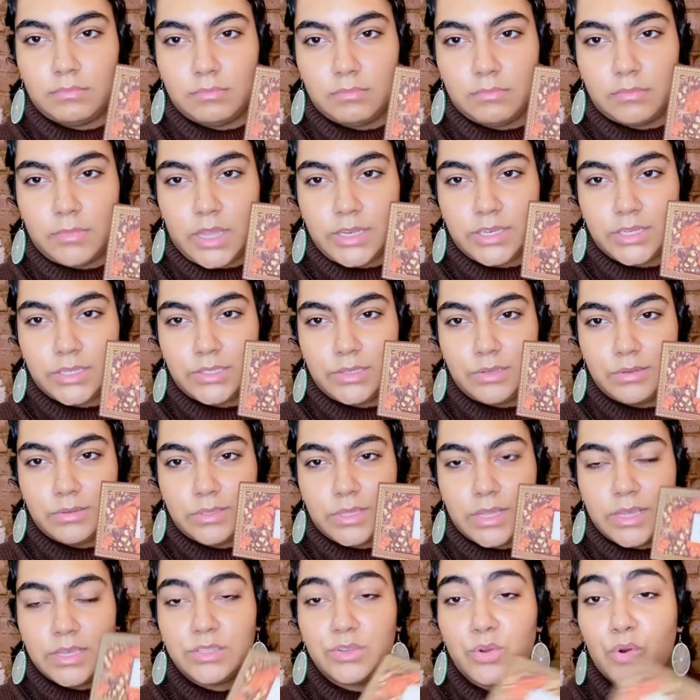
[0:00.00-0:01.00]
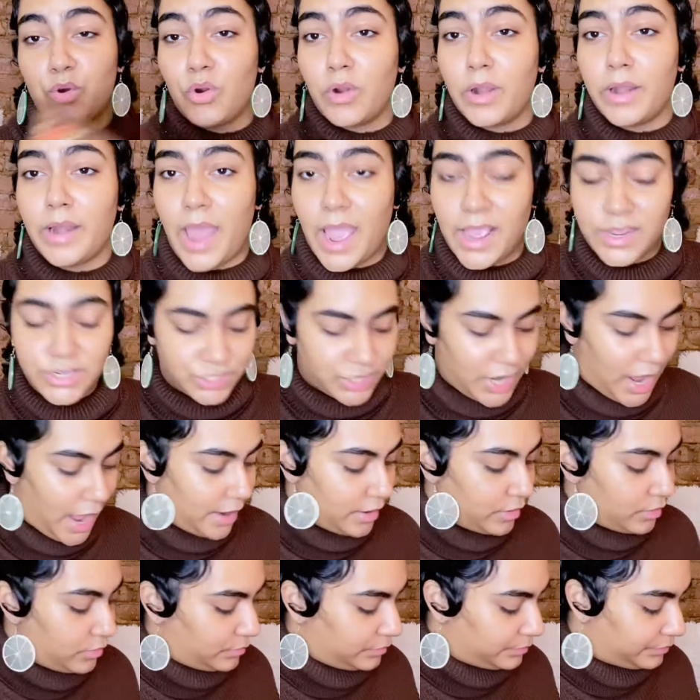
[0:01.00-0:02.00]
this or an
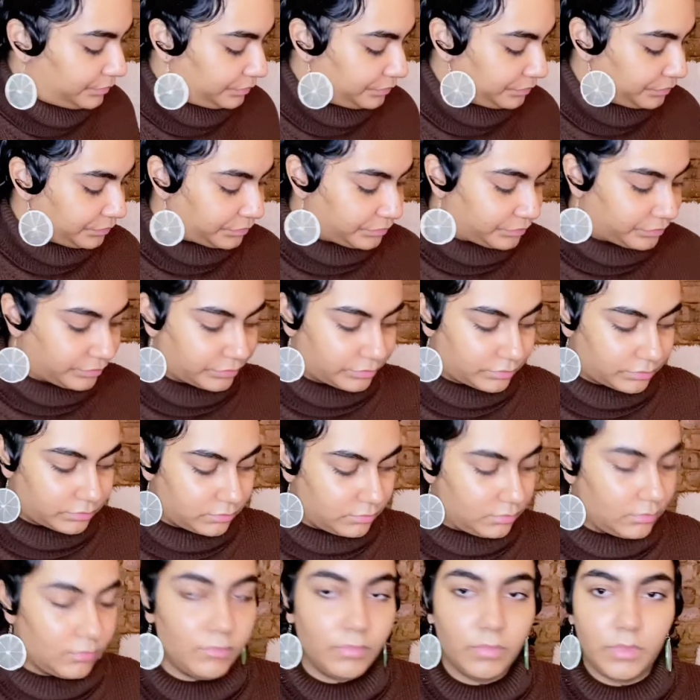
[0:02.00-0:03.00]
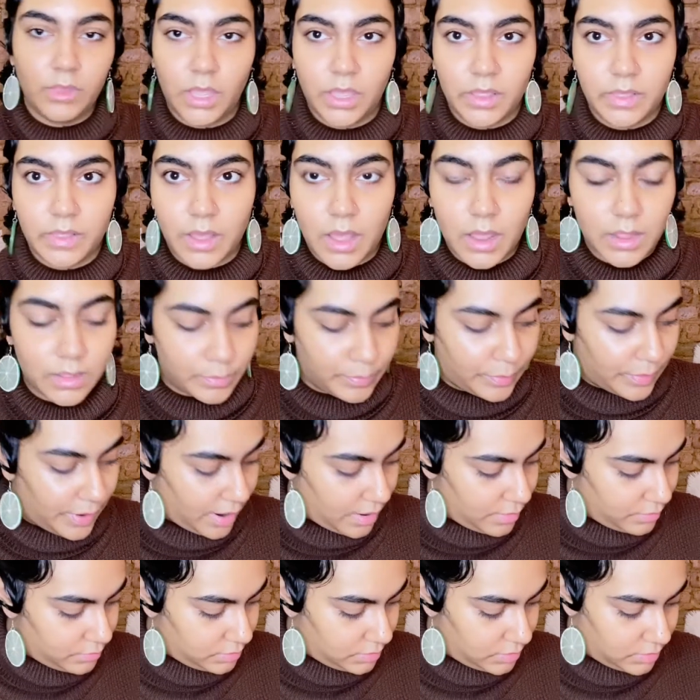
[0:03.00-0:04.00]
eyeshadow in the color
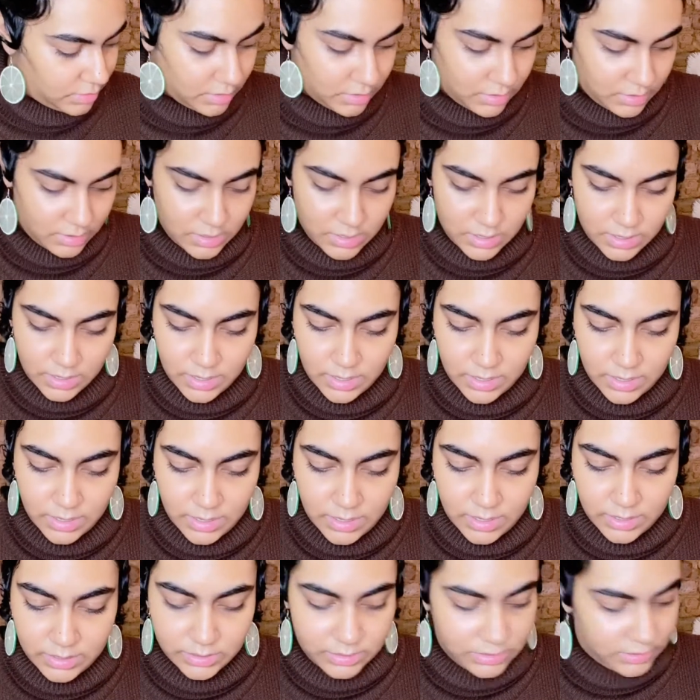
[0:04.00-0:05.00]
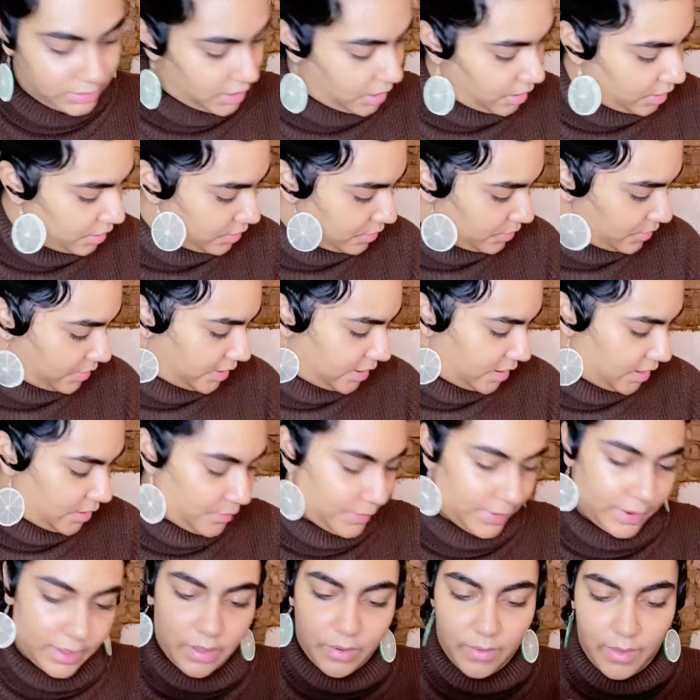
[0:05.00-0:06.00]
brown. So here we
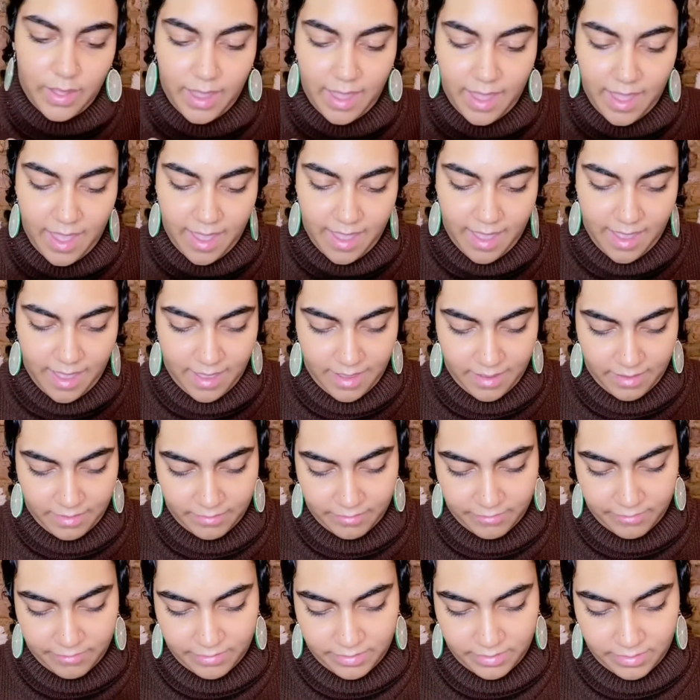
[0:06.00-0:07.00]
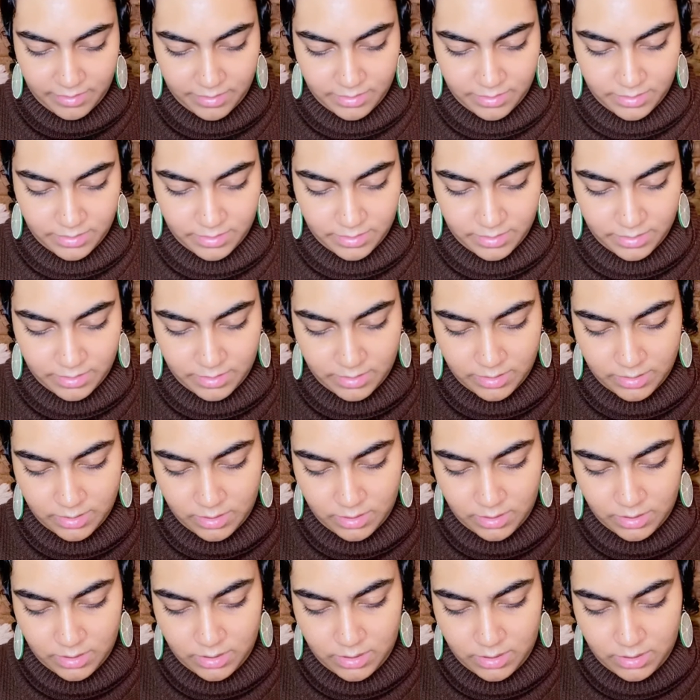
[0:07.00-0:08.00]
go. I have,
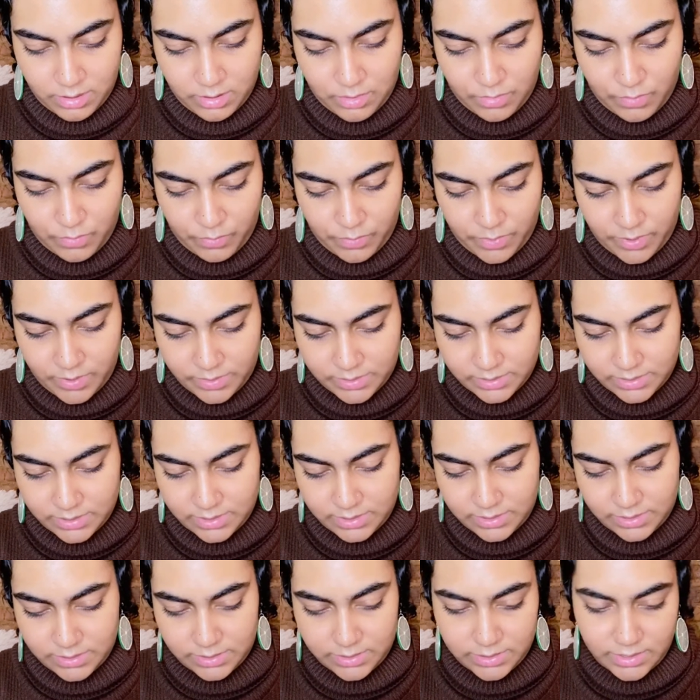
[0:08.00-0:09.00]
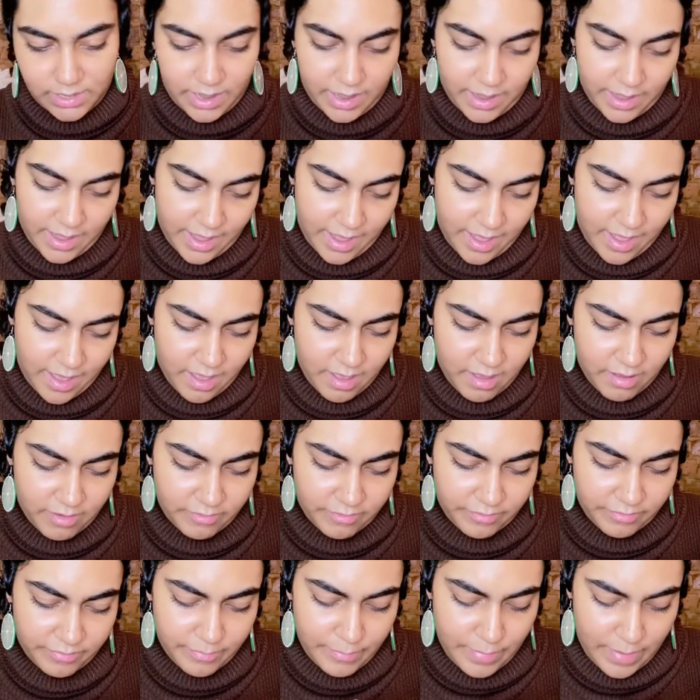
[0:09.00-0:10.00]
where is this? I
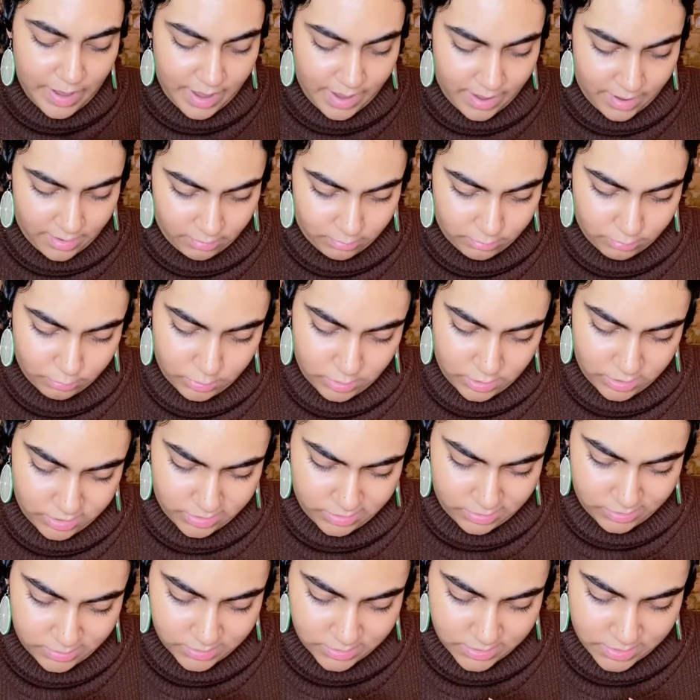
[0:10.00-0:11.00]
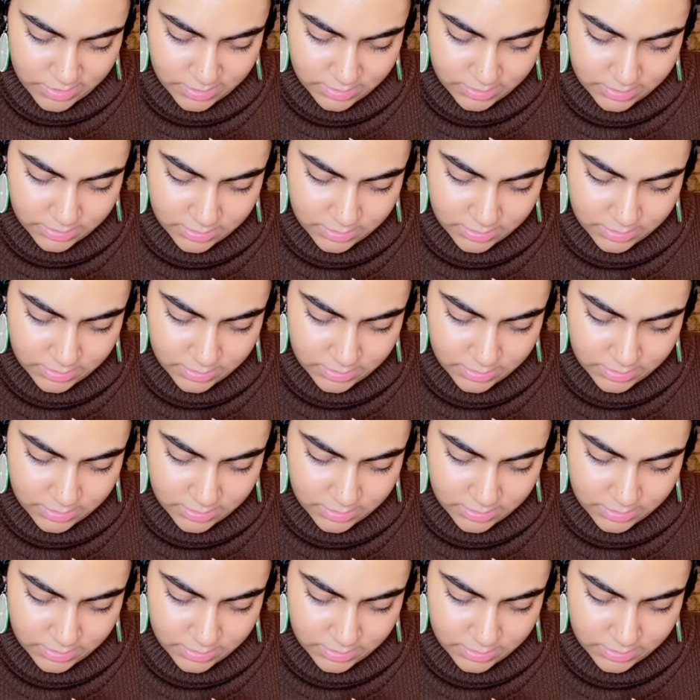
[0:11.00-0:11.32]
have my, is this